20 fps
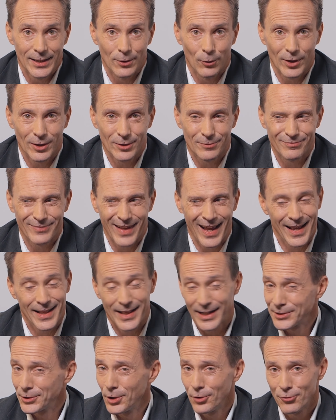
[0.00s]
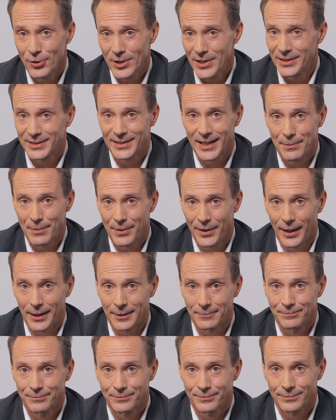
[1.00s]
Well, that's not really the same
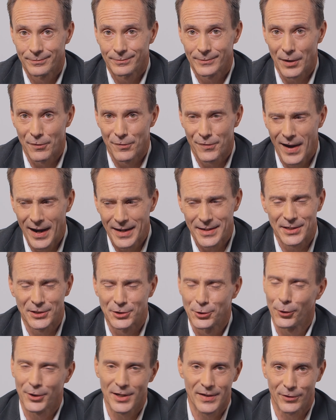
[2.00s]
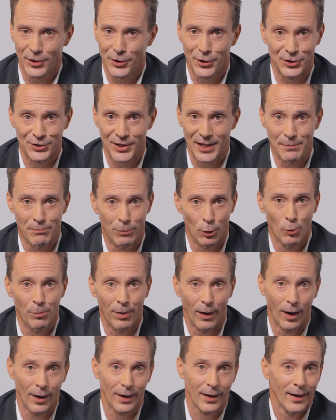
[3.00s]
thing. In fact, it's not even in the same
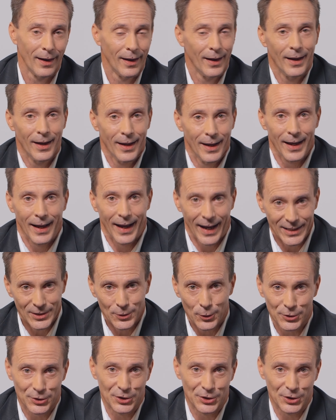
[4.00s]
ballpark. As I was